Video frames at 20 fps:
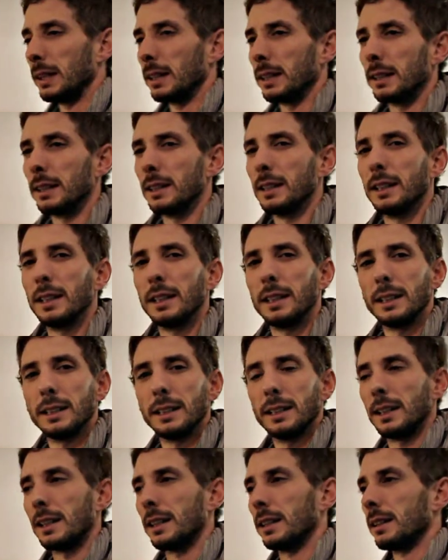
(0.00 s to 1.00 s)
in,
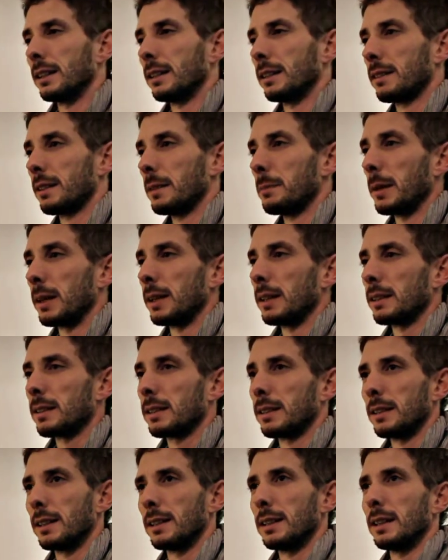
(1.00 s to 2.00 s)
in, in, Tibet
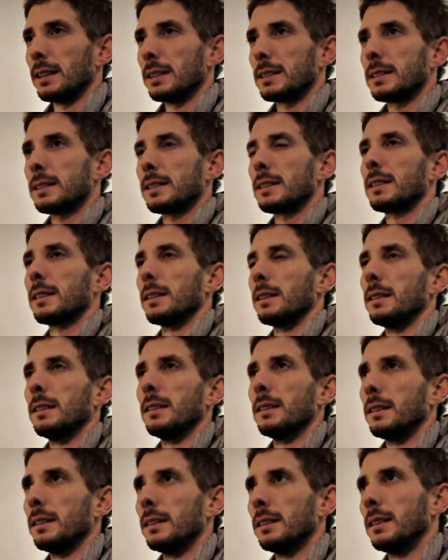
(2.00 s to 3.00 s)
in the last
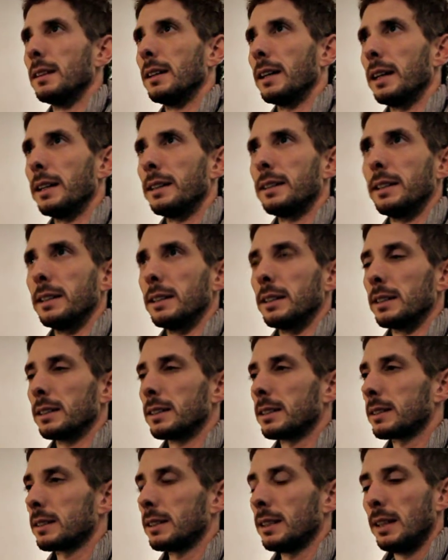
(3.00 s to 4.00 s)
uh, eight
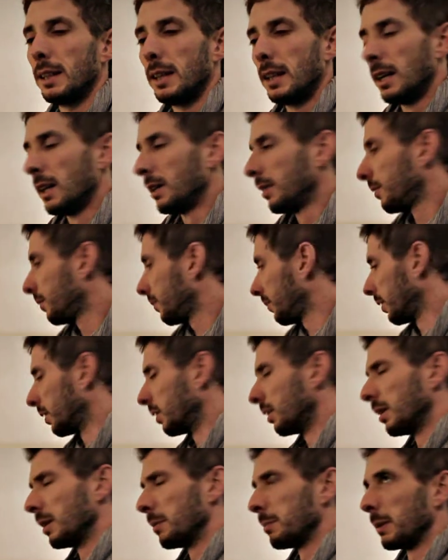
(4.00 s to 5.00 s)
years
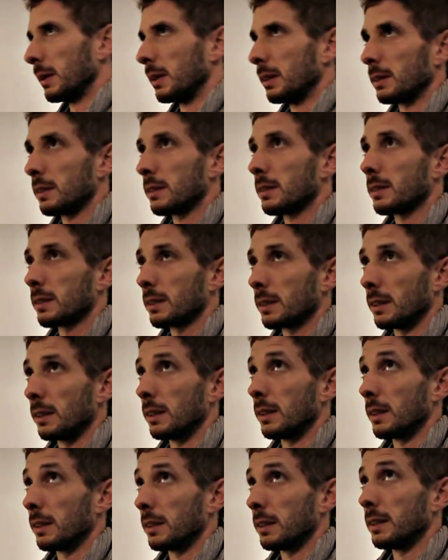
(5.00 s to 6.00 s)
for about
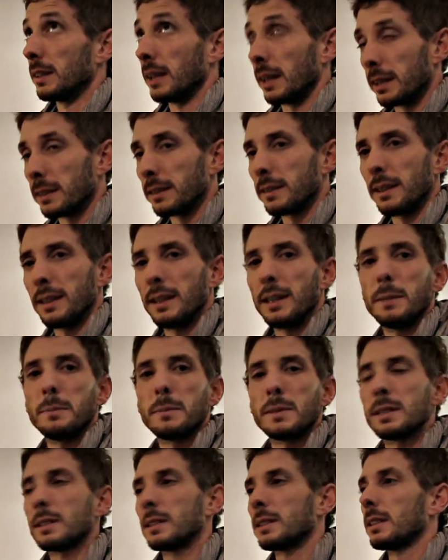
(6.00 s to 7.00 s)
uh, nine
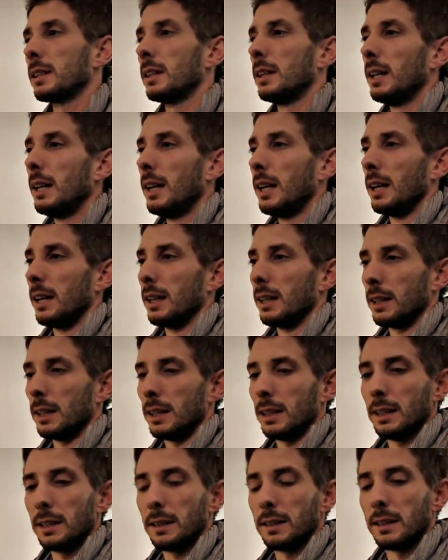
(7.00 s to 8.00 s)
times,
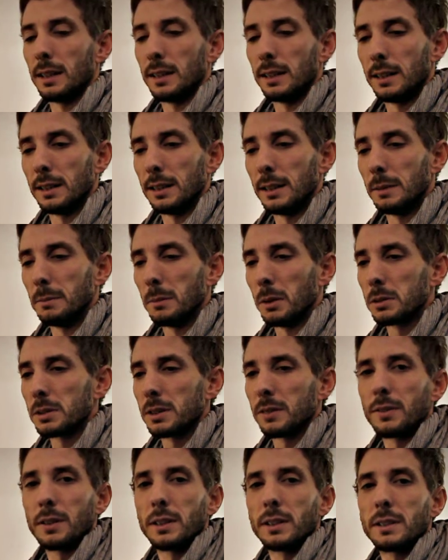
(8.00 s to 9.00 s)
and most
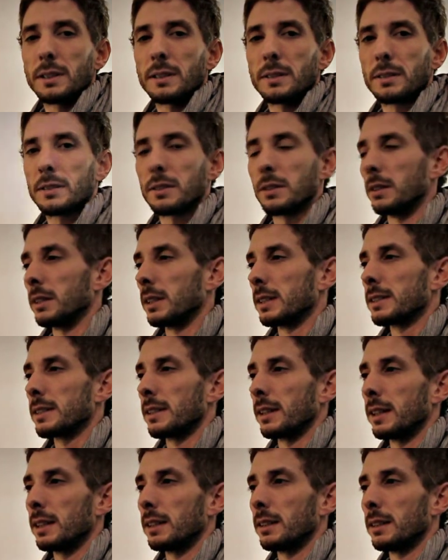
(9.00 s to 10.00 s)
of the journeys
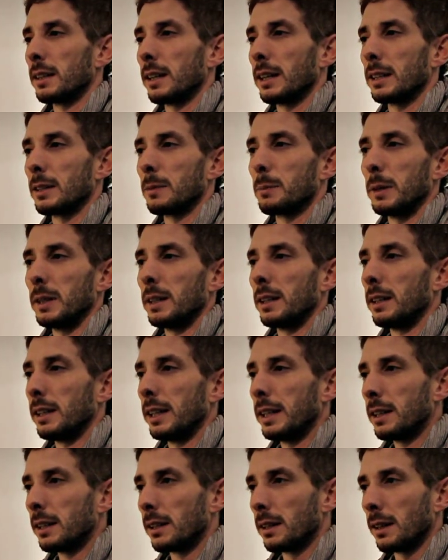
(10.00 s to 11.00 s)
there had been
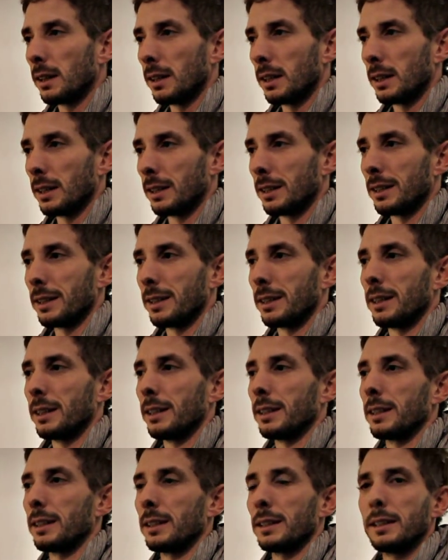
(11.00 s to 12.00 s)
illegal.
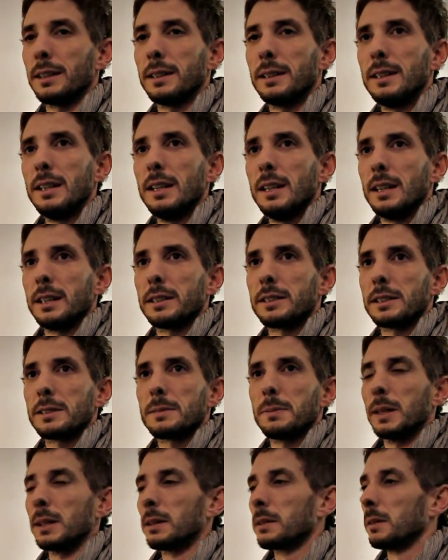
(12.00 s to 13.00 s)
I, I, I just
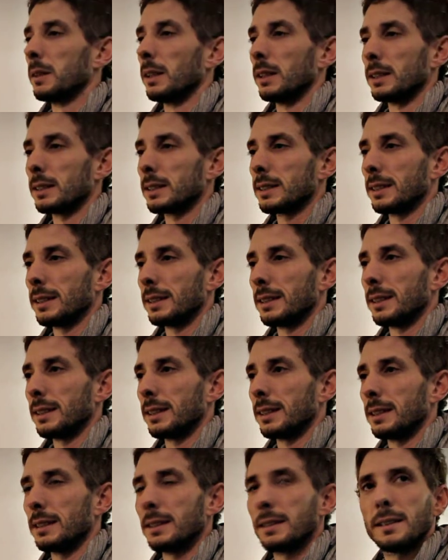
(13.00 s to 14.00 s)
went to
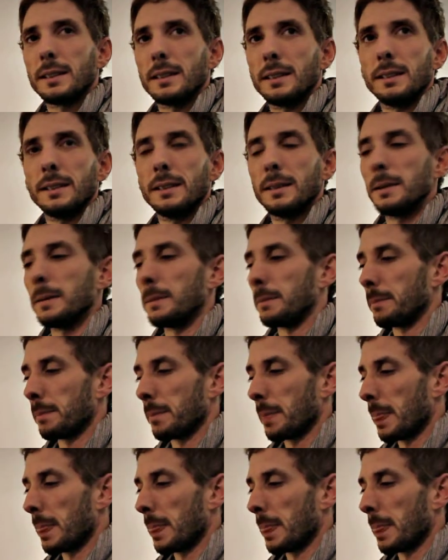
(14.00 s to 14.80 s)
Lhasa and um,